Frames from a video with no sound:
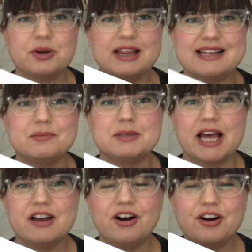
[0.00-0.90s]
one of these
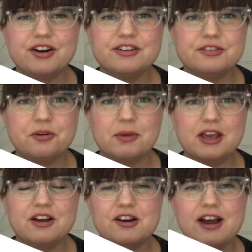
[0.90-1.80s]
blank cards from
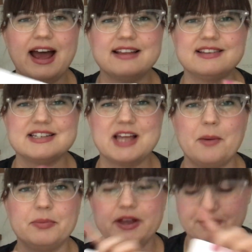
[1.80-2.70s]
here as a
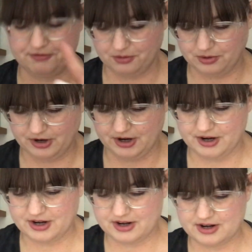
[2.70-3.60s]
template
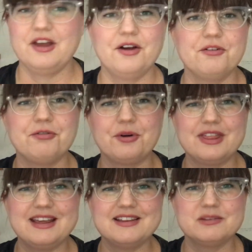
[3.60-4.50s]
for
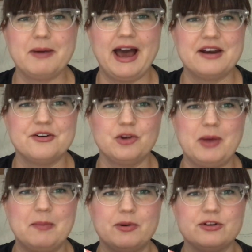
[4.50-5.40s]
these patterned
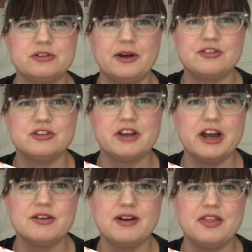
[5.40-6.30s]
papers. So I just
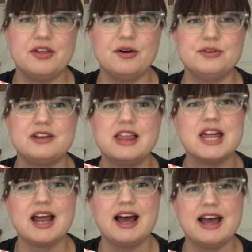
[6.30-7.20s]
cut around those, and
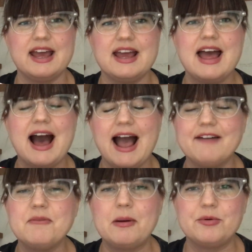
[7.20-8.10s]
then I
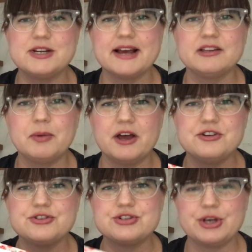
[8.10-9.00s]
have a Memorydex
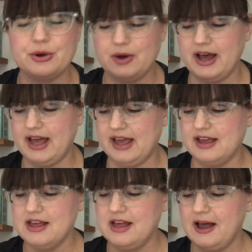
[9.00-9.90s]
punch, so I
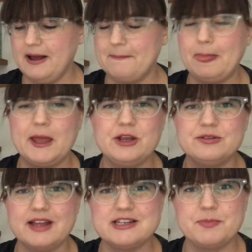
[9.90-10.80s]

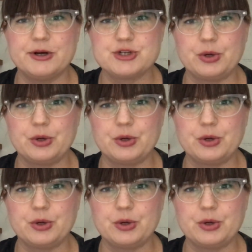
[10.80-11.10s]
use that to punch